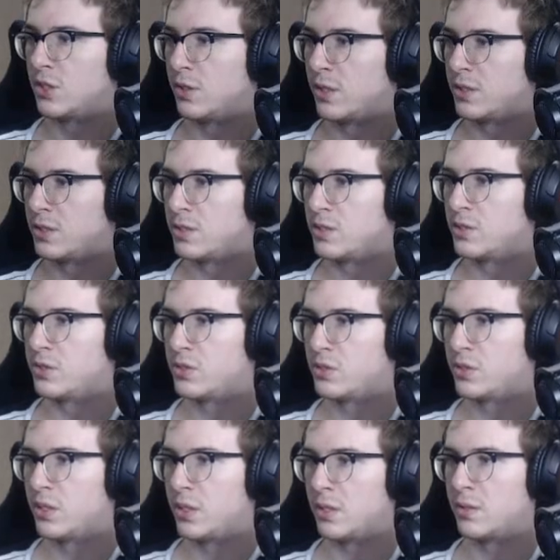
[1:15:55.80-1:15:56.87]
this is,
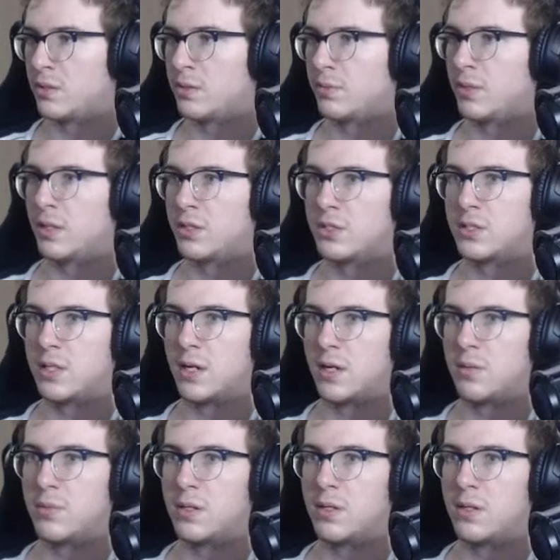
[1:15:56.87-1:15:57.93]
we got the
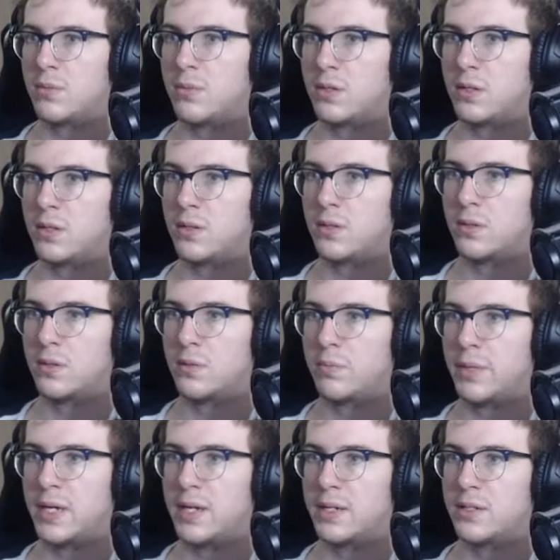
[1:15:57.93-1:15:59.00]
Scarab here. We'll go
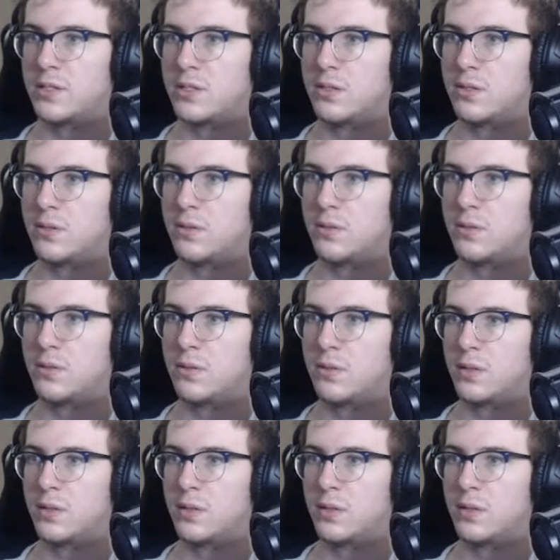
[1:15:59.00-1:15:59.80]
back to